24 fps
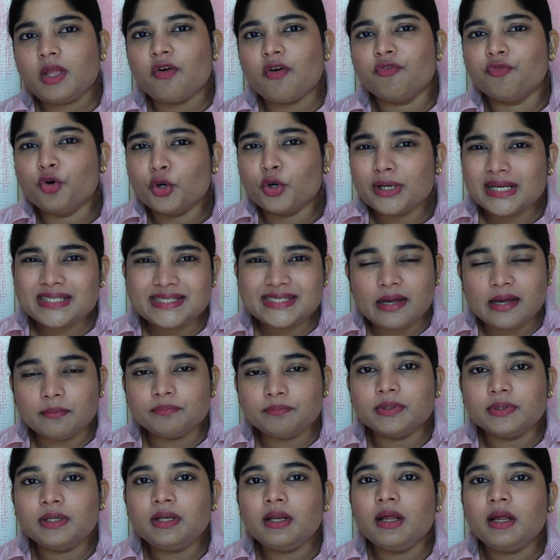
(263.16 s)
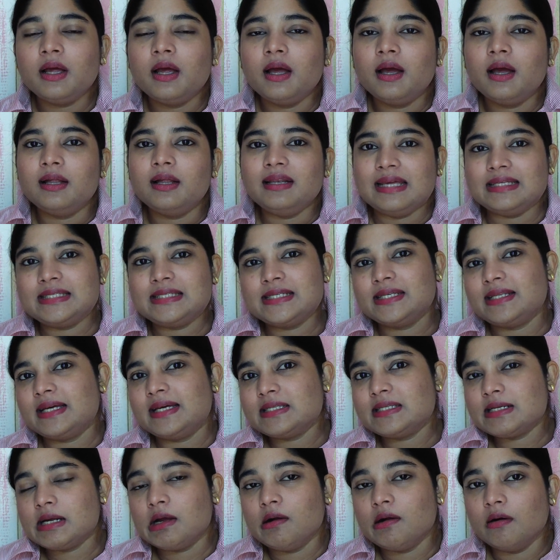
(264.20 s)
For example, let's say
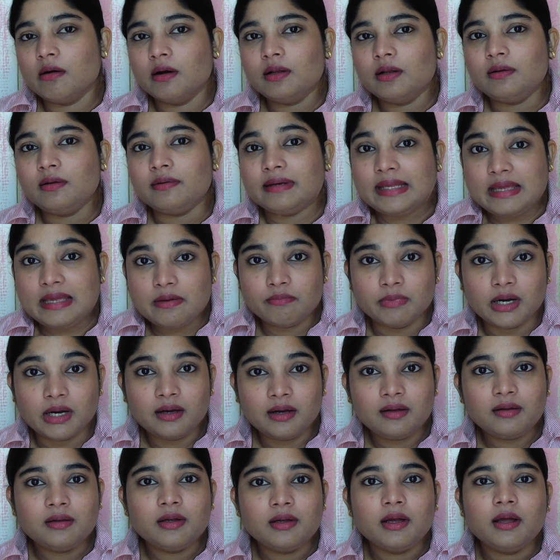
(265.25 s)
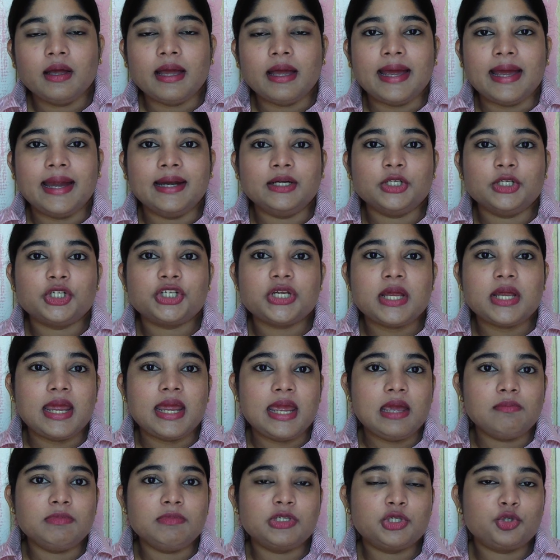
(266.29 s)
there is a girl, Reema, and she
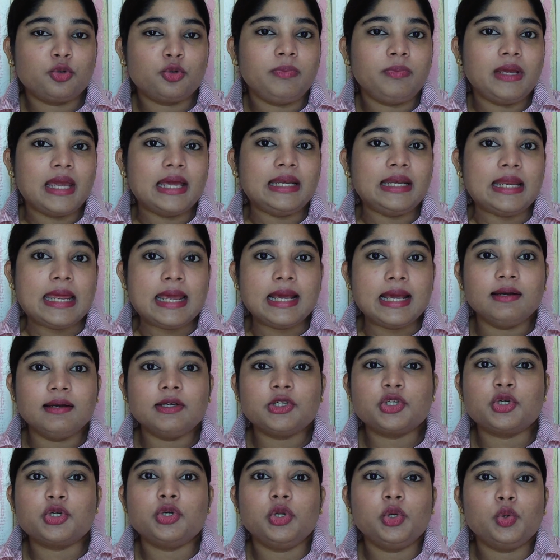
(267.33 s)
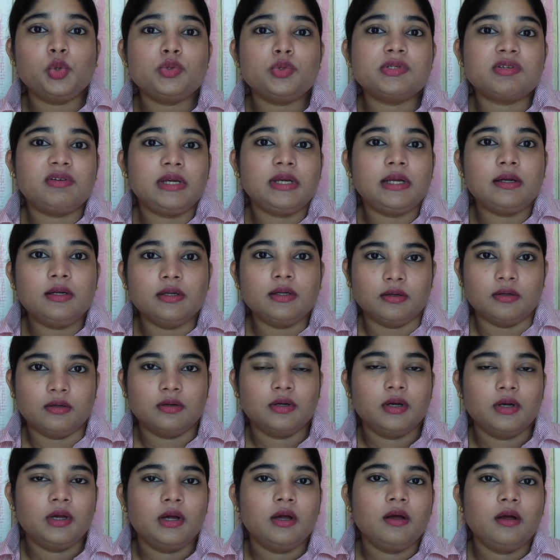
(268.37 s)
aims to be an English news reader,
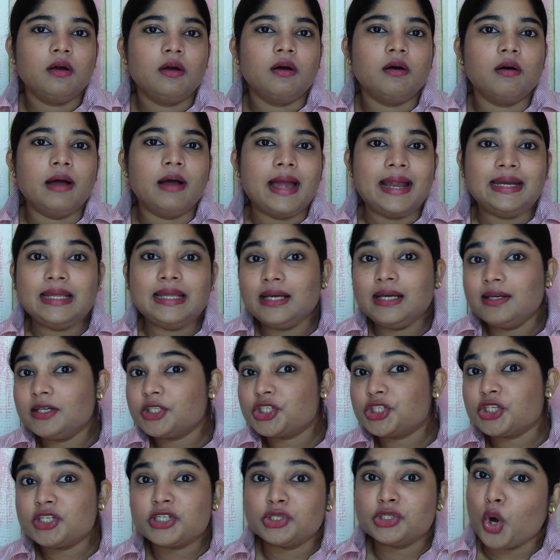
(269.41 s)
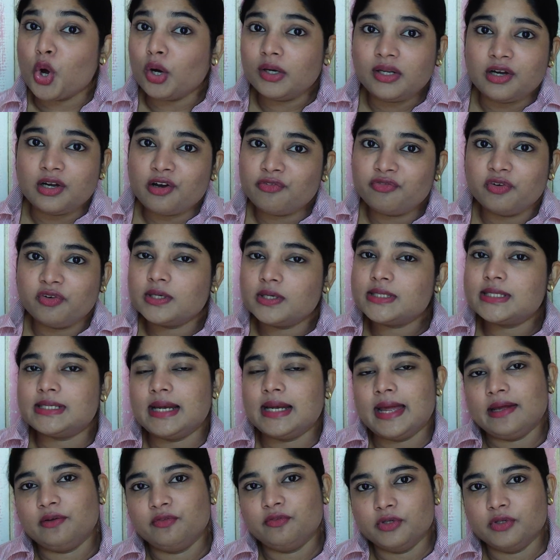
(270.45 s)
and English is not her first
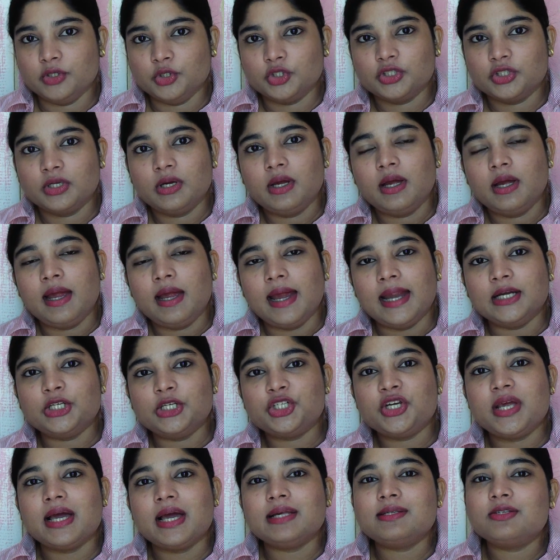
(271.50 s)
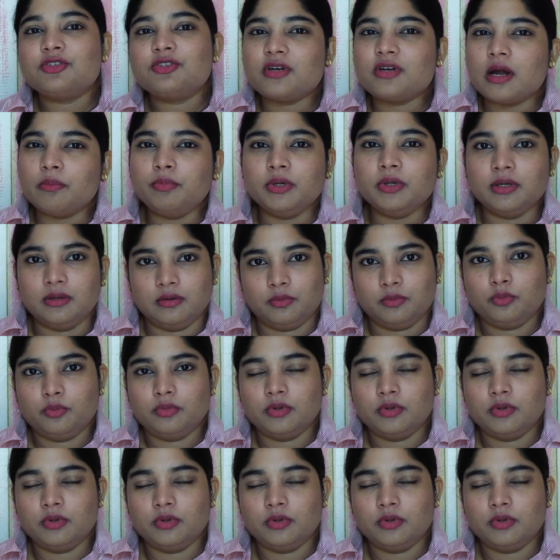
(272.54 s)
language, and she has trouble